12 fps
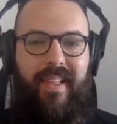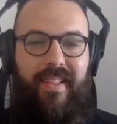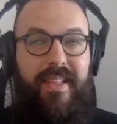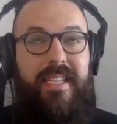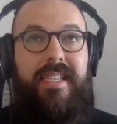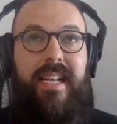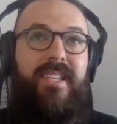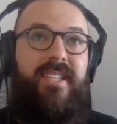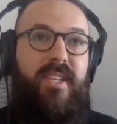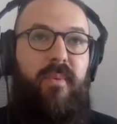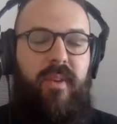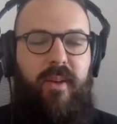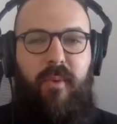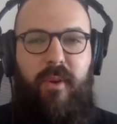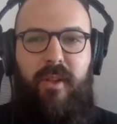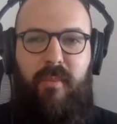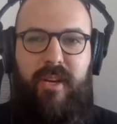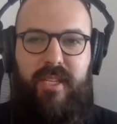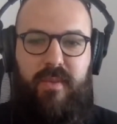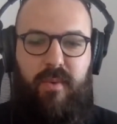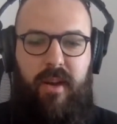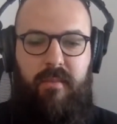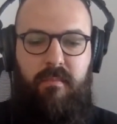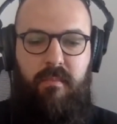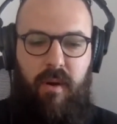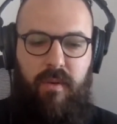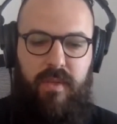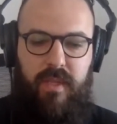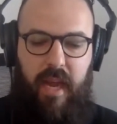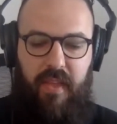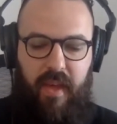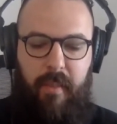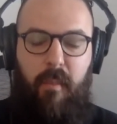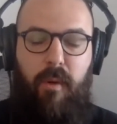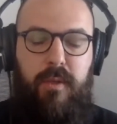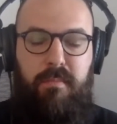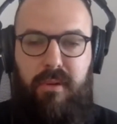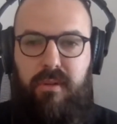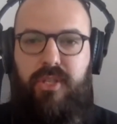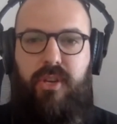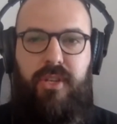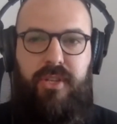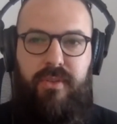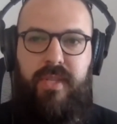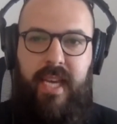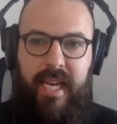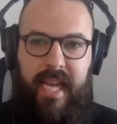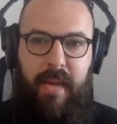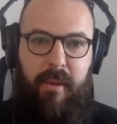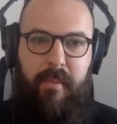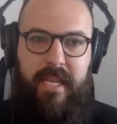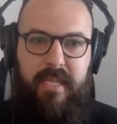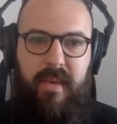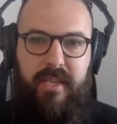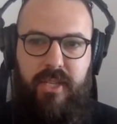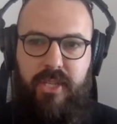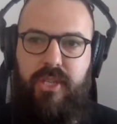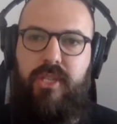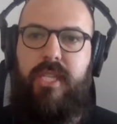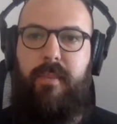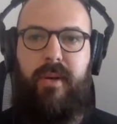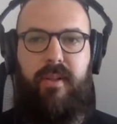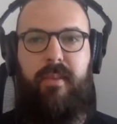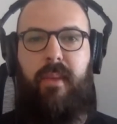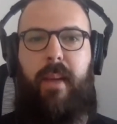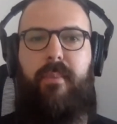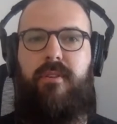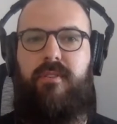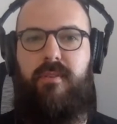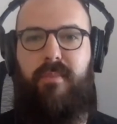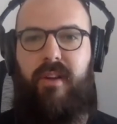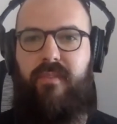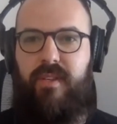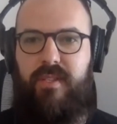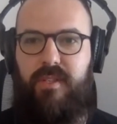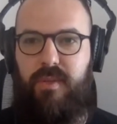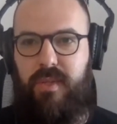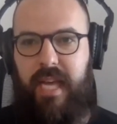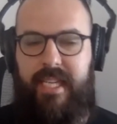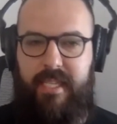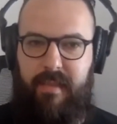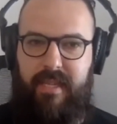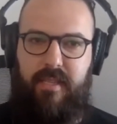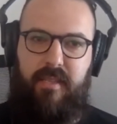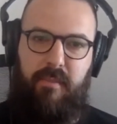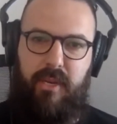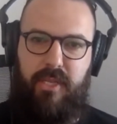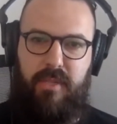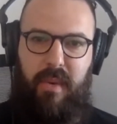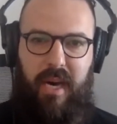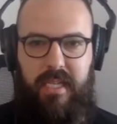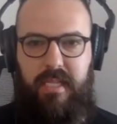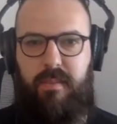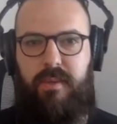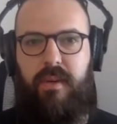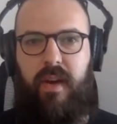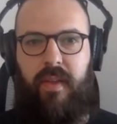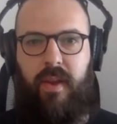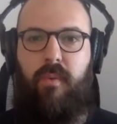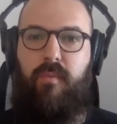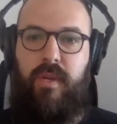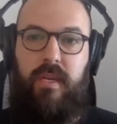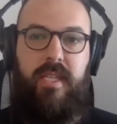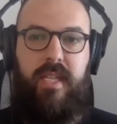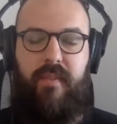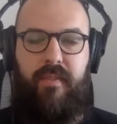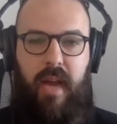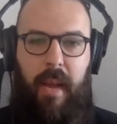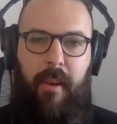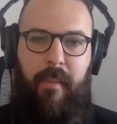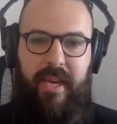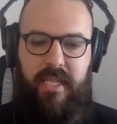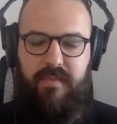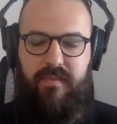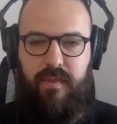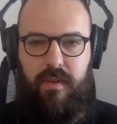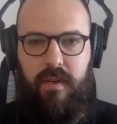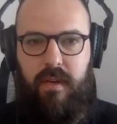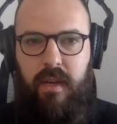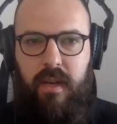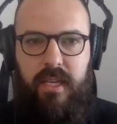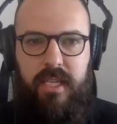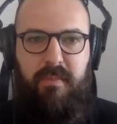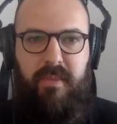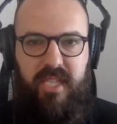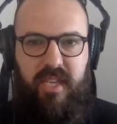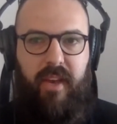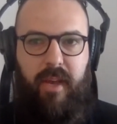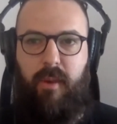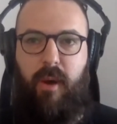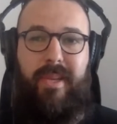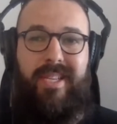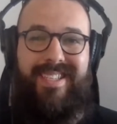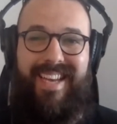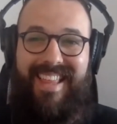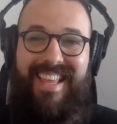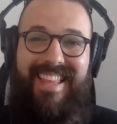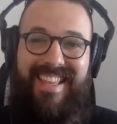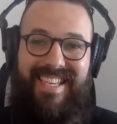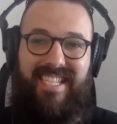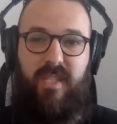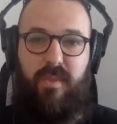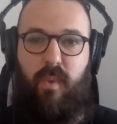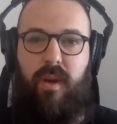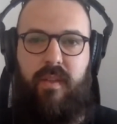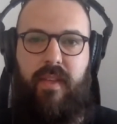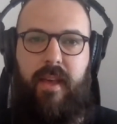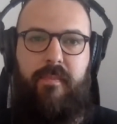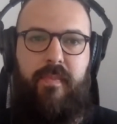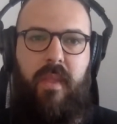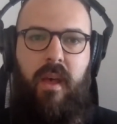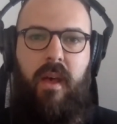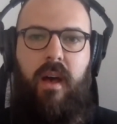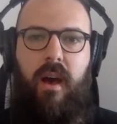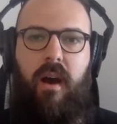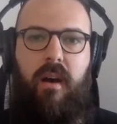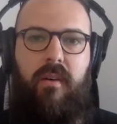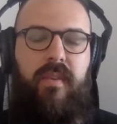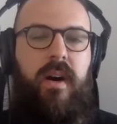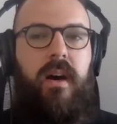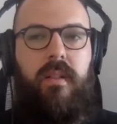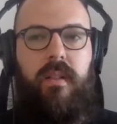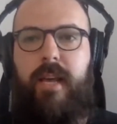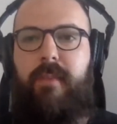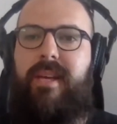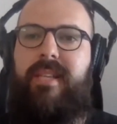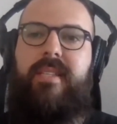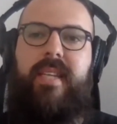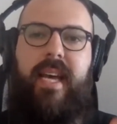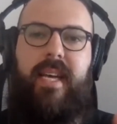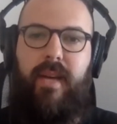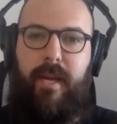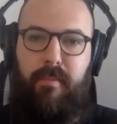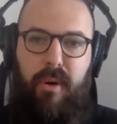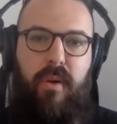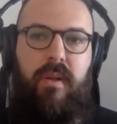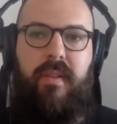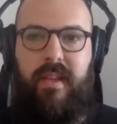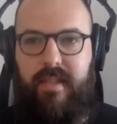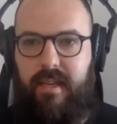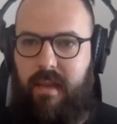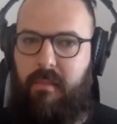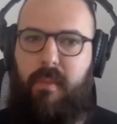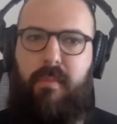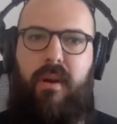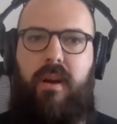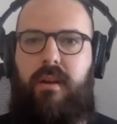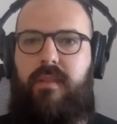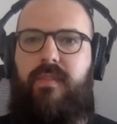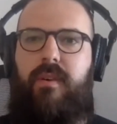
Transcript: This is honestly like one of the places where I'm most bullish on using an MMS message. Typically, my personal preference is use SMS as much as possible, and then really save your MMS for specific moments. And I think this is one of them. Of like Ben said, like pull in that dynamic product